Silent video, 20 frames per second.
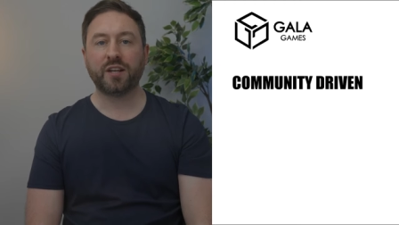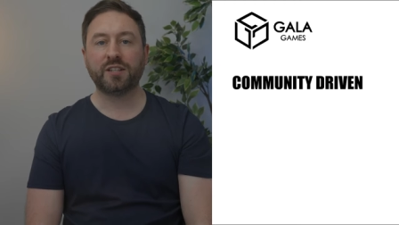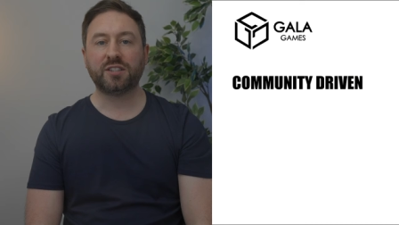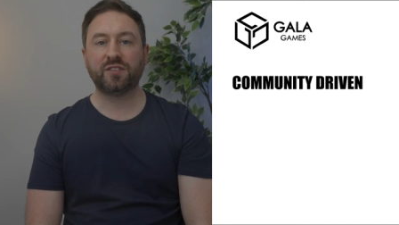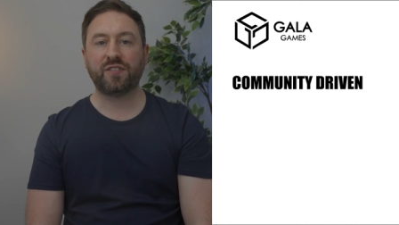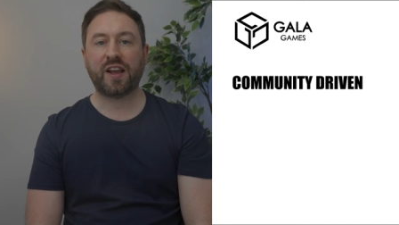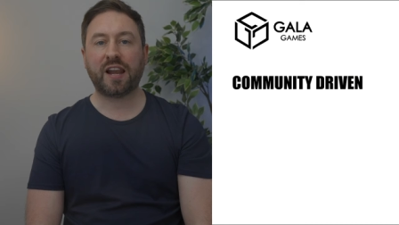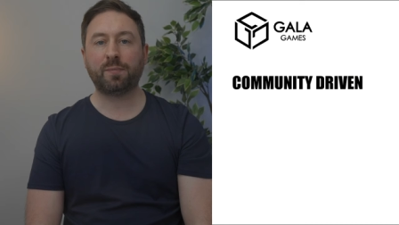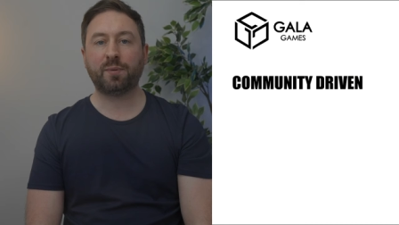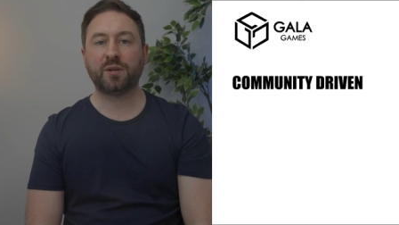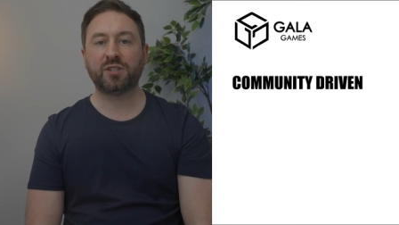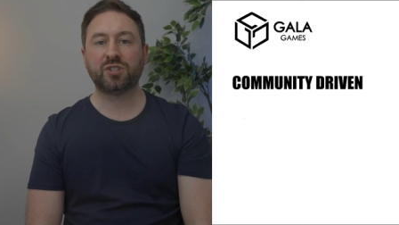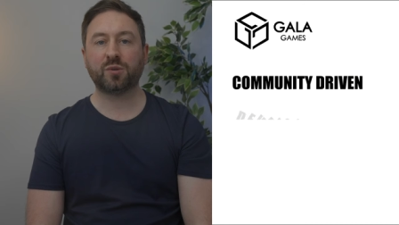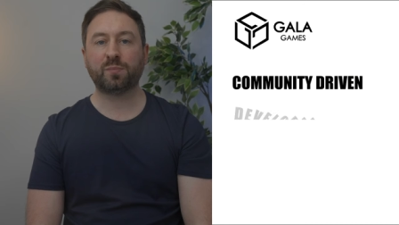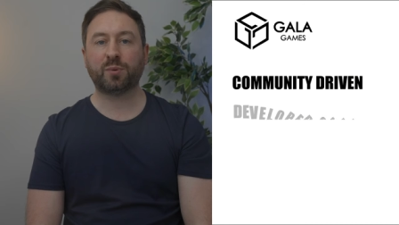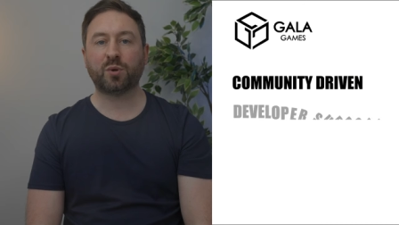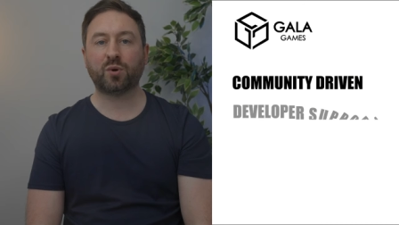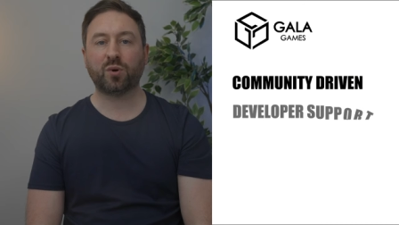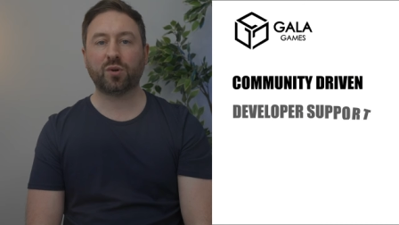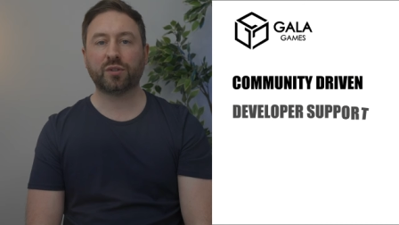Developer
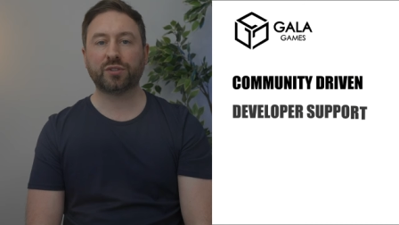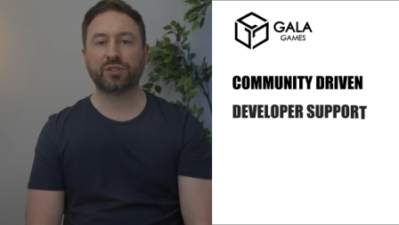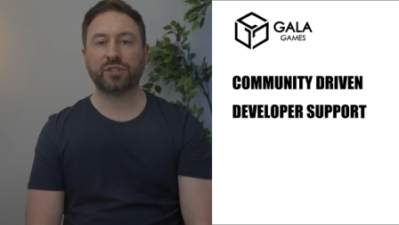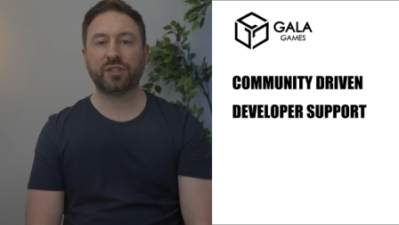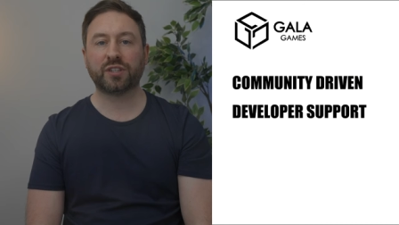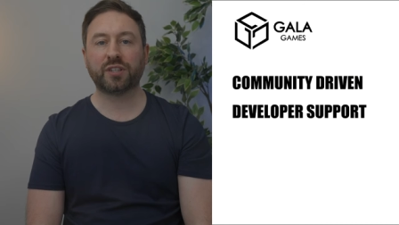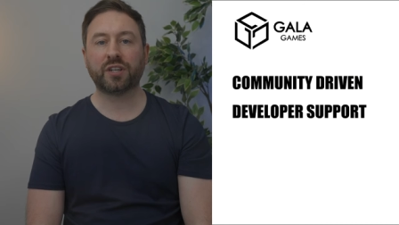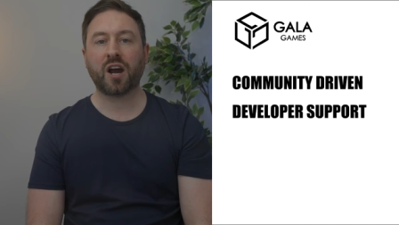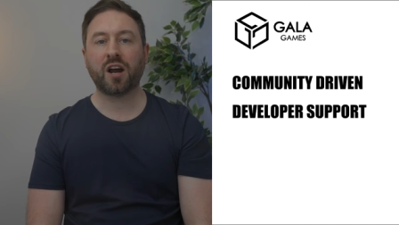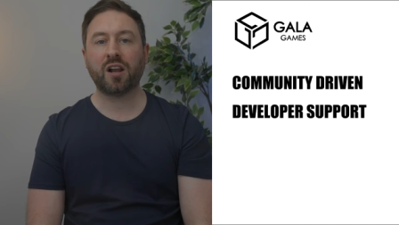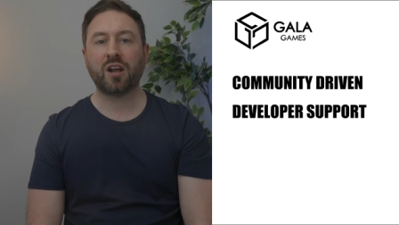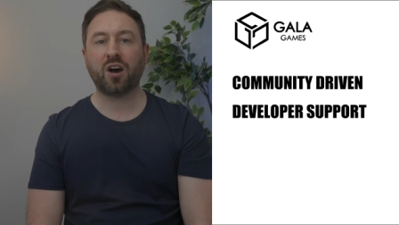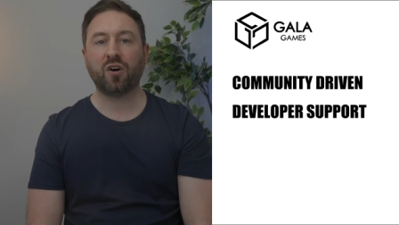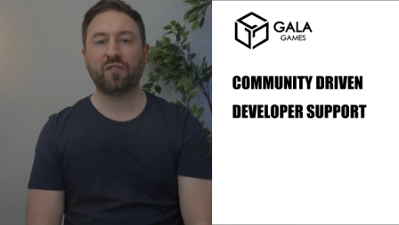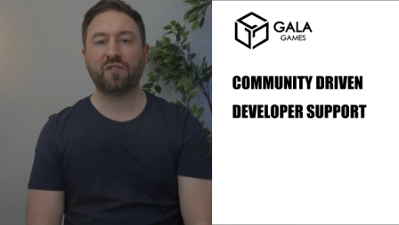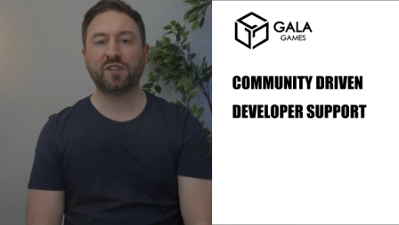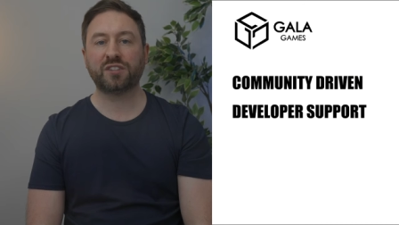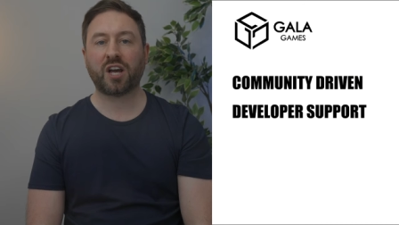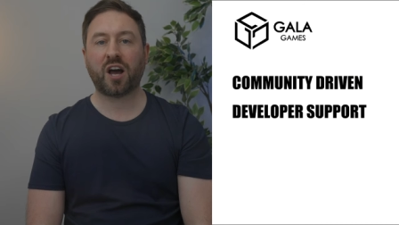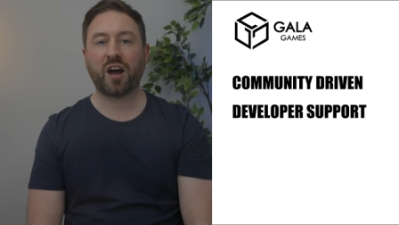support. Gala
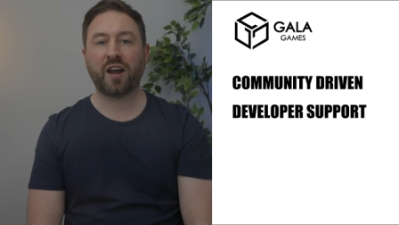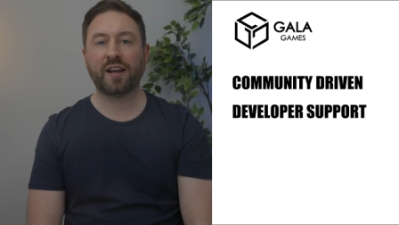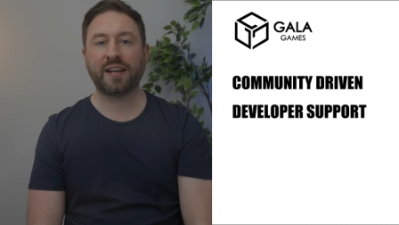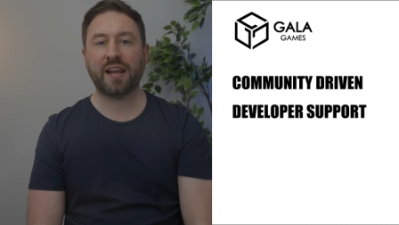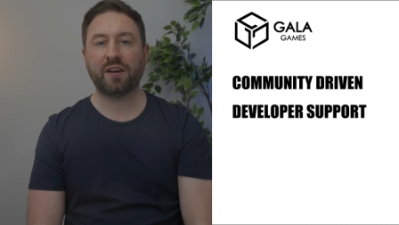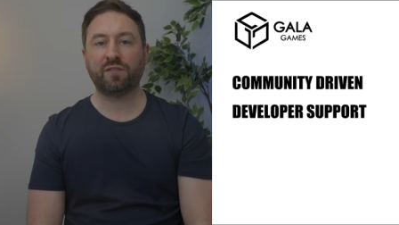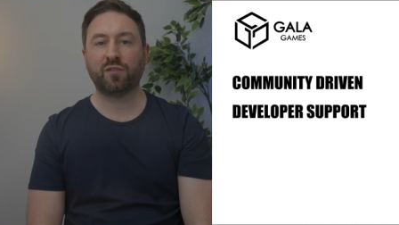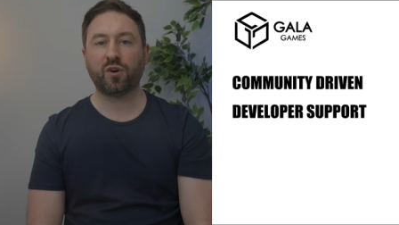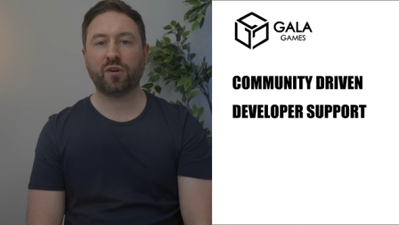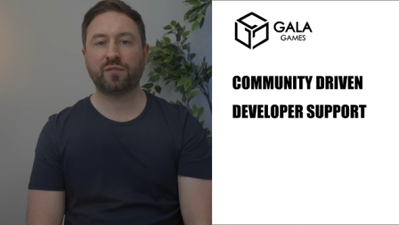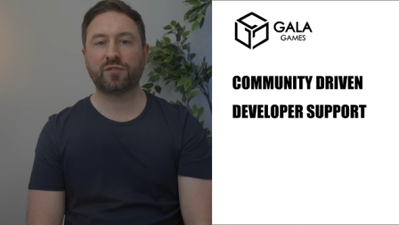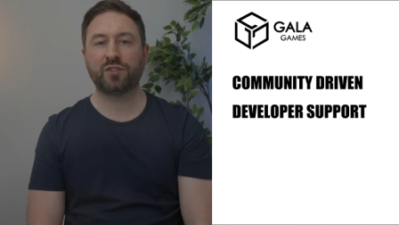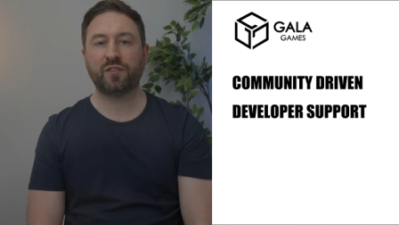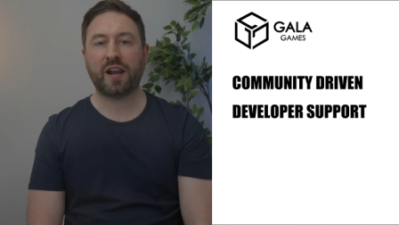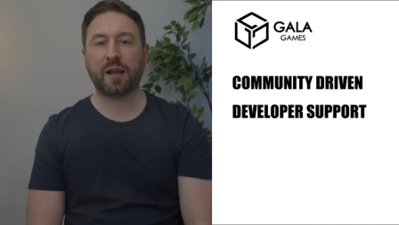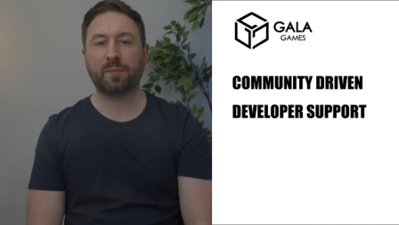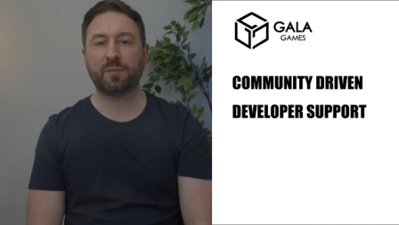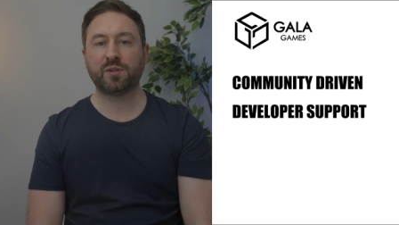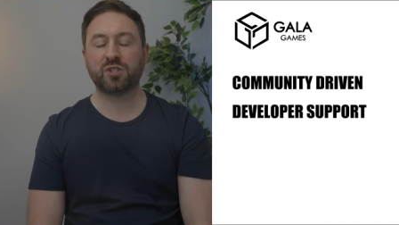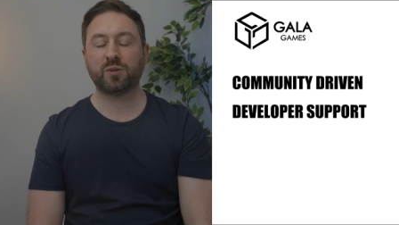offers a high level of
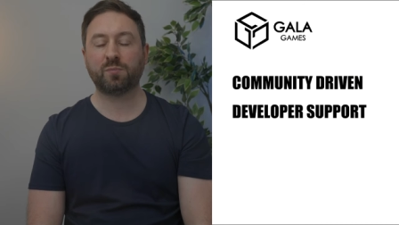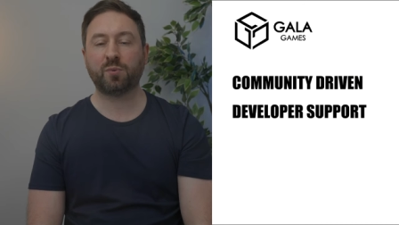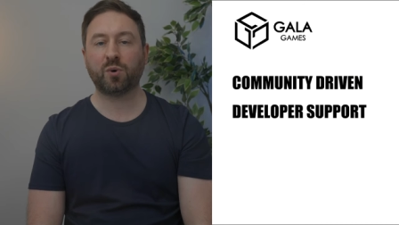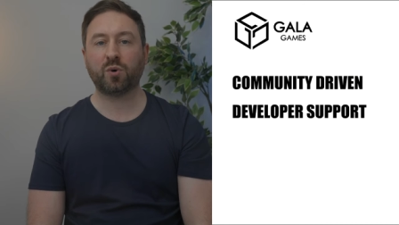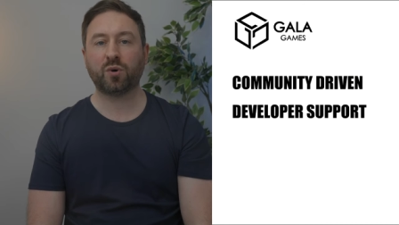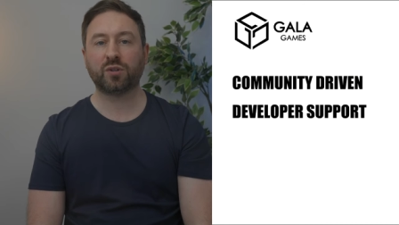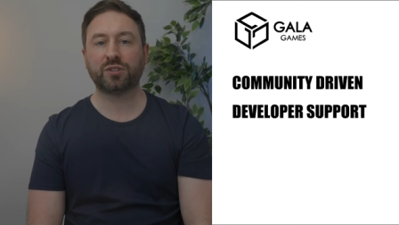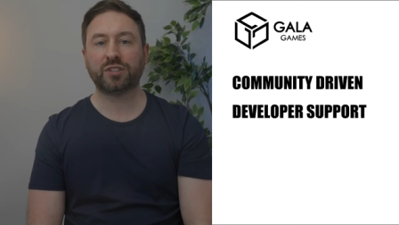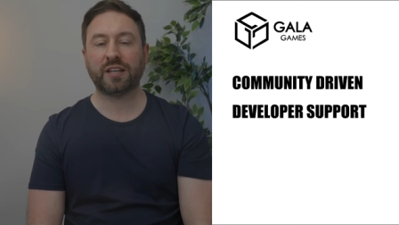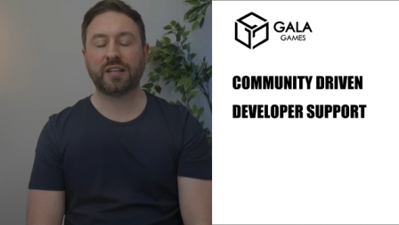developer support